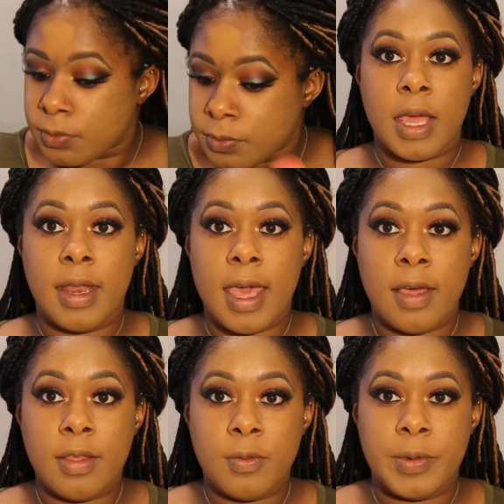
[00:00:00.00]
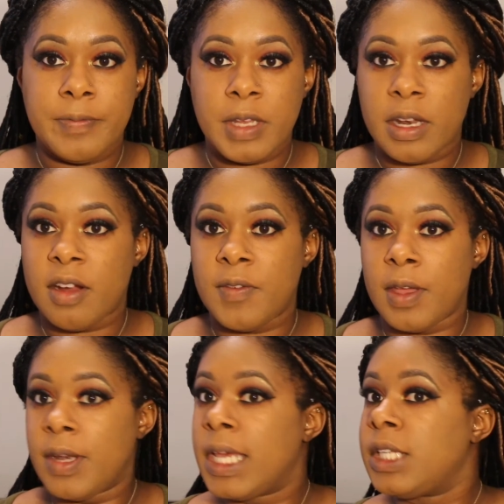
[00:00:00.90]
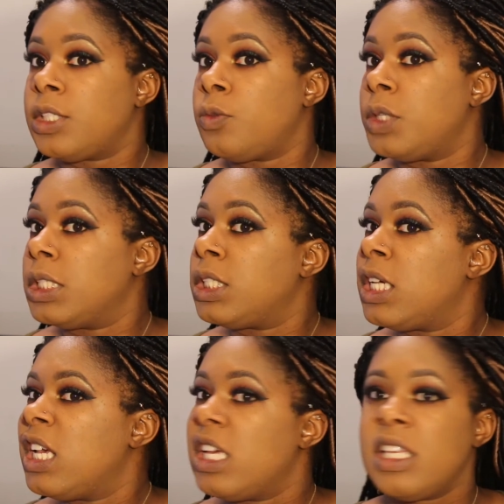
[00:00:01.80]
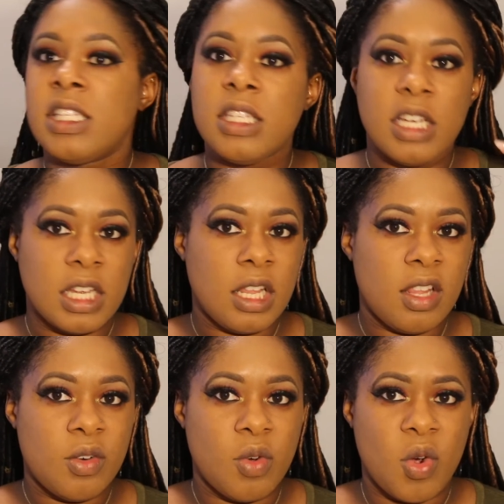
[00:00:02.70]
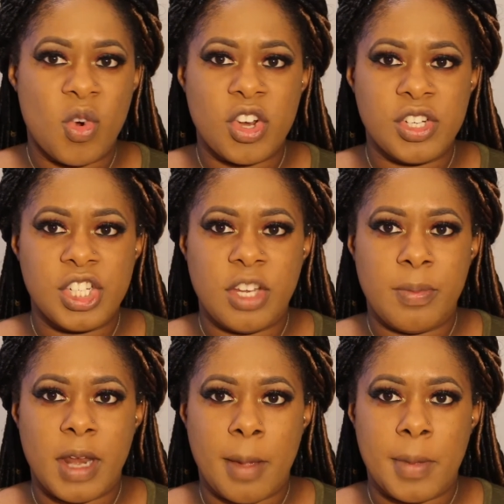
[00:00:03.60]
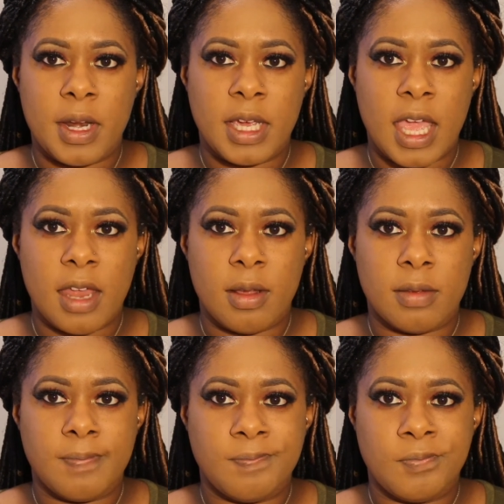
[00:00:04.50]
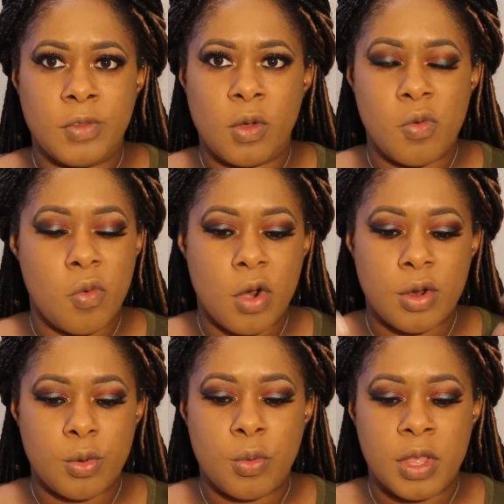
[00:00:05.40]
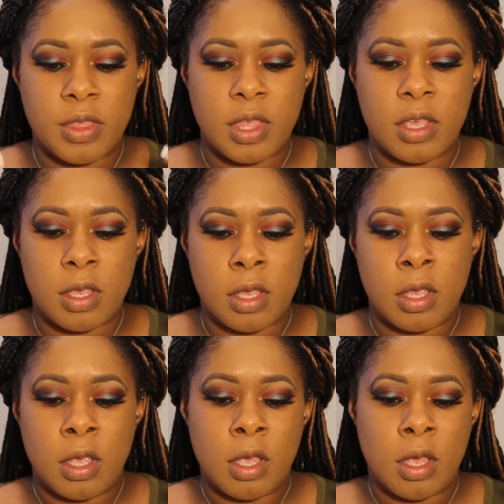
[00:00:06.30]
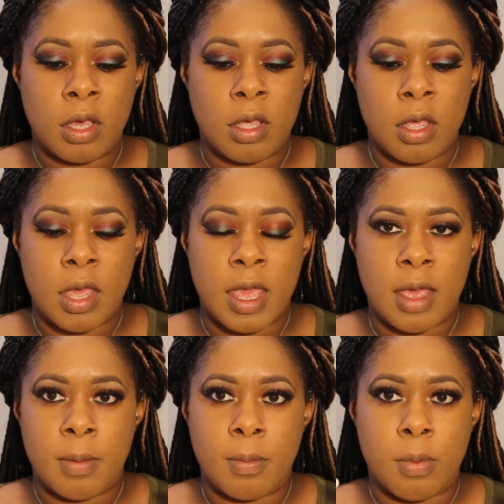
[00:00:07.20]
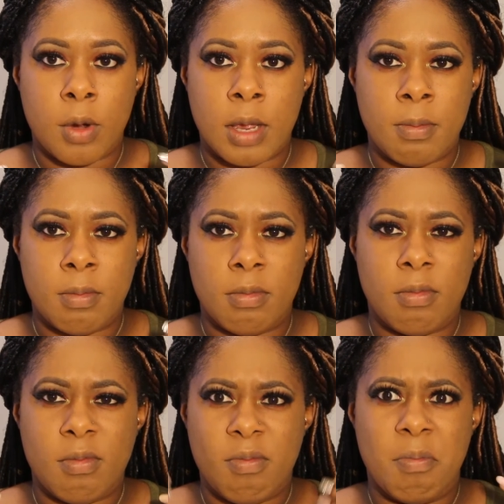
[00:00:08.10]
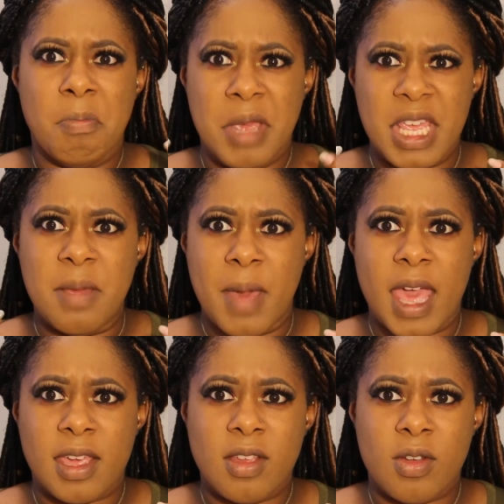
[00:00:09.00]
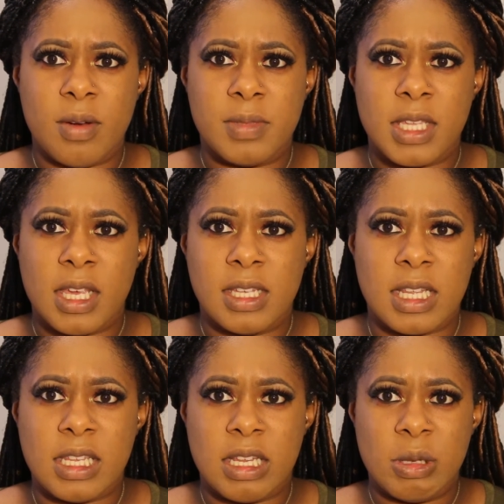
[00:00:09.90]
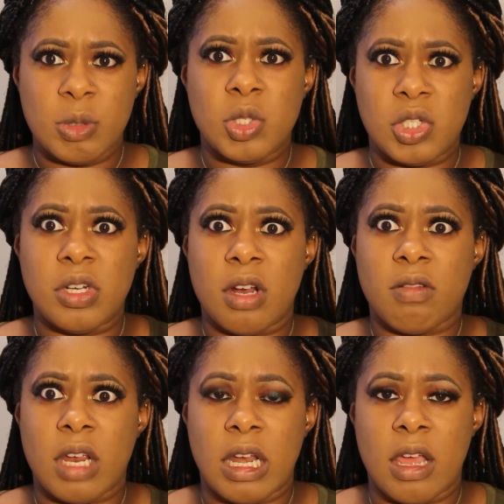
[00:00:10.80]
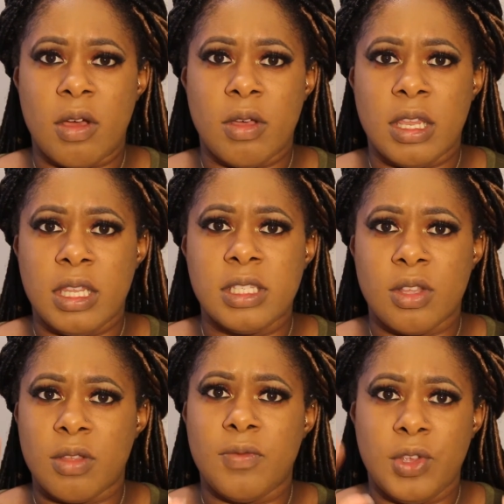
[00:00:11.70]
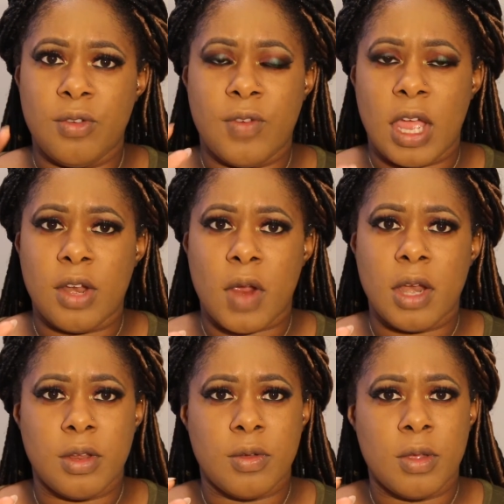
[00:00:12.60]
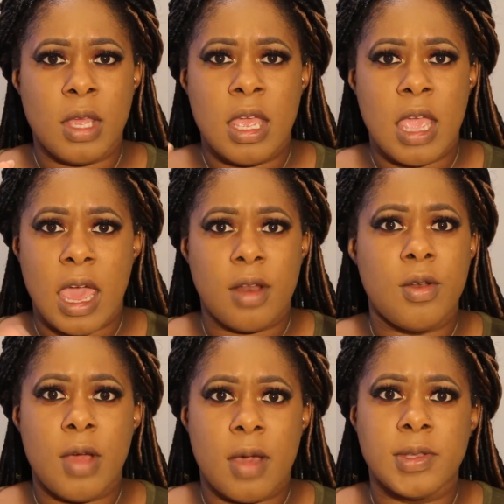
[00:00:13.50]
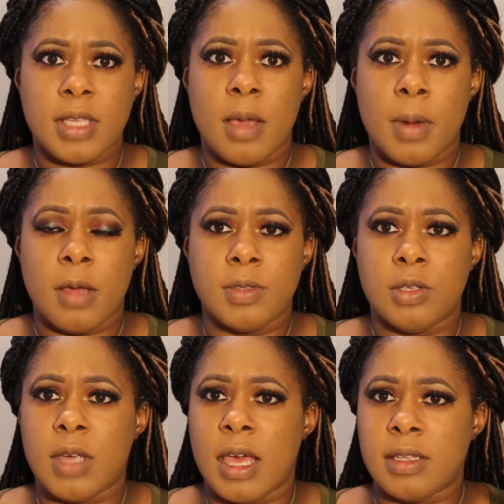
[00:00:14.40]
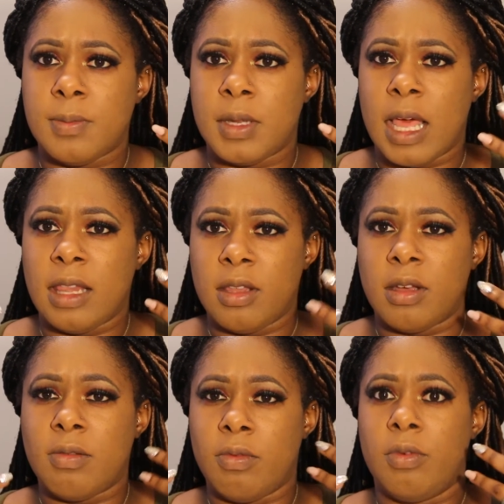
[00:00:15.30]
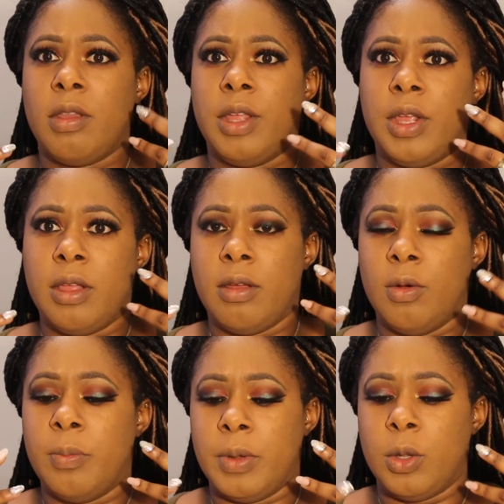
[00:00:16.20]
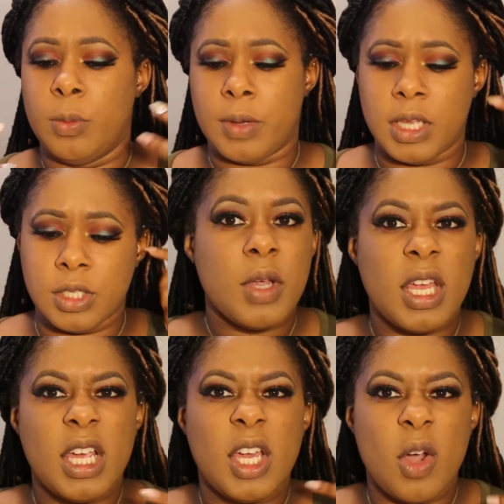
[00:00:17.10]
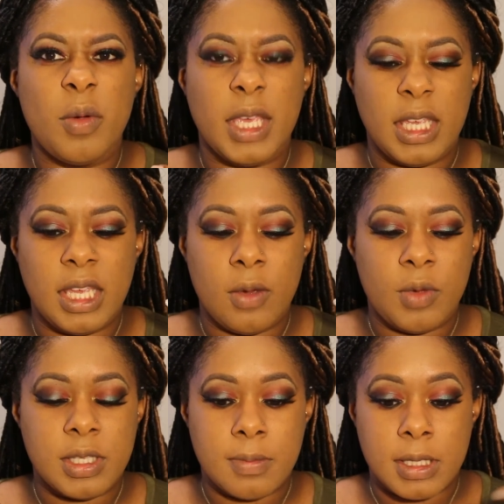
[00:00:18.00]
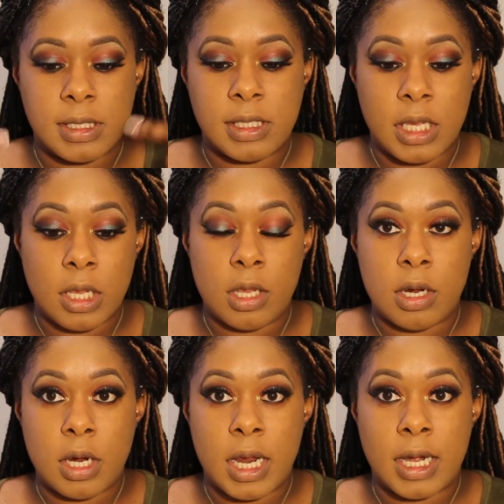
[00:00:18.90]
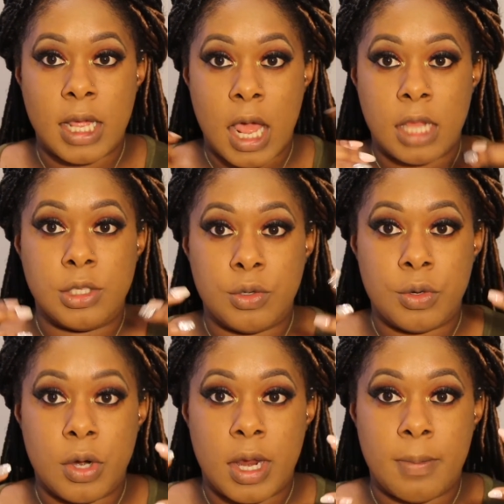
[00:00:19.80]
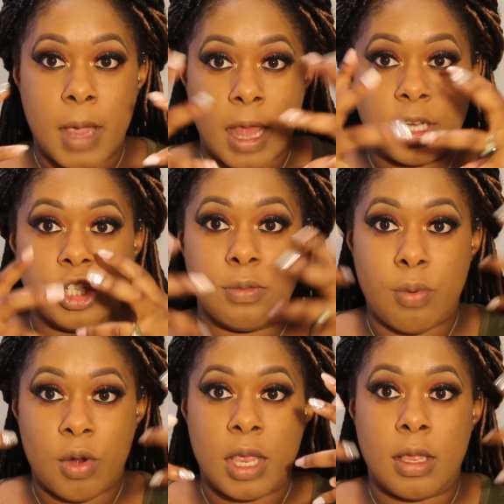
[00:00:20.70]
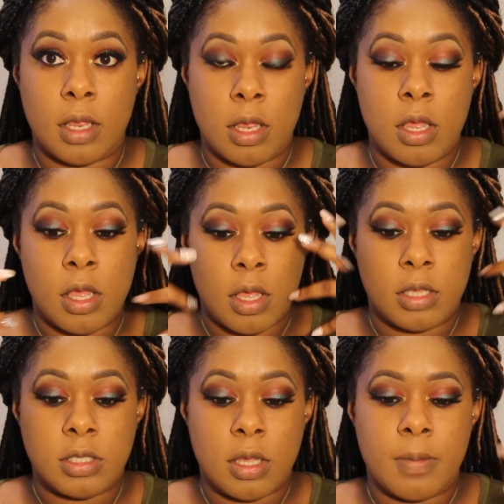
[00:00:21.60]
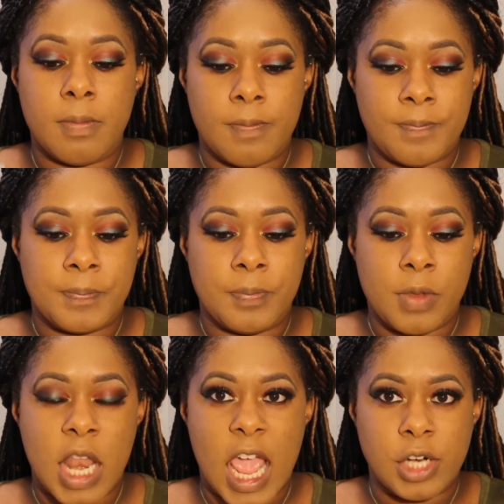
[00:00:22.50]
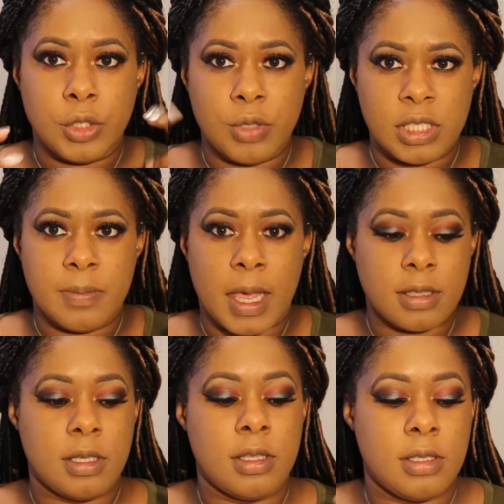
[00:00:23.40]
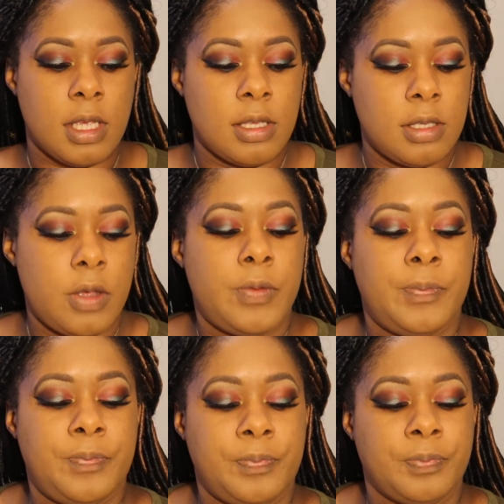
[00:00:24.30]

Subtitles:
Okay, now that we've done our foundation, which is looking a little orangey, but I'm gonna kind of work with it and bring me back, you know what I'm saying? Because I look a little stark right now, at least on the viewfinder I do. I don't know how it's coming off to you guys, but I look really oompa loompa-ish. We're gonna go in with some concealer and contour and kind of just bring some naturalness back to the skin tone.